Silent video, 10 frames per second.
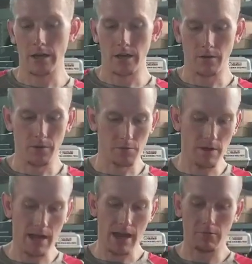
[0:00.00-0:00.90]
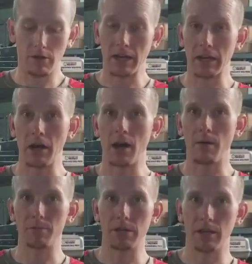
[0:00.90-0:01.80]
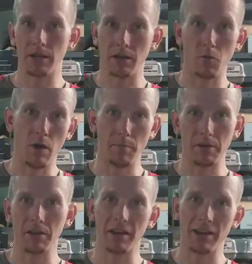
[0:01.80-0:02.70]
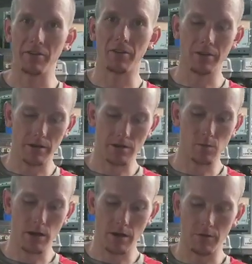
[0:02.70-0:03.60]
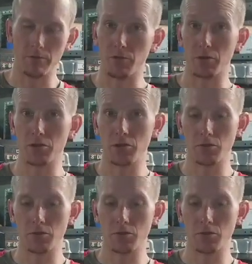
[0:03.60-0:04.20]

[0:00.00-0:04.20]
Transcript: which may have like an optic and a weapon light on it as well, and just